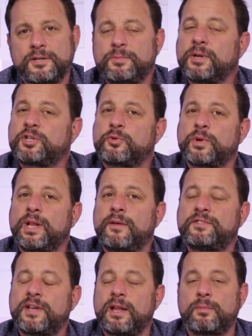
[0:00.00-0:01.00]
As much as we
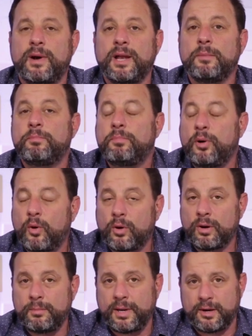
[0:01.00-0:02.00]
love celebrating
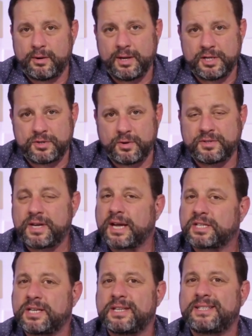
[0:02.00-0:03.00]
Purim here in Israel, it's
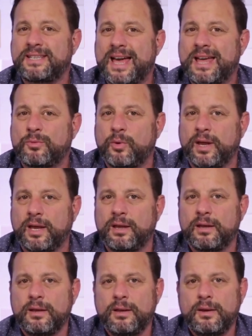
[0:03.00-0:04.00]
actually a sad week,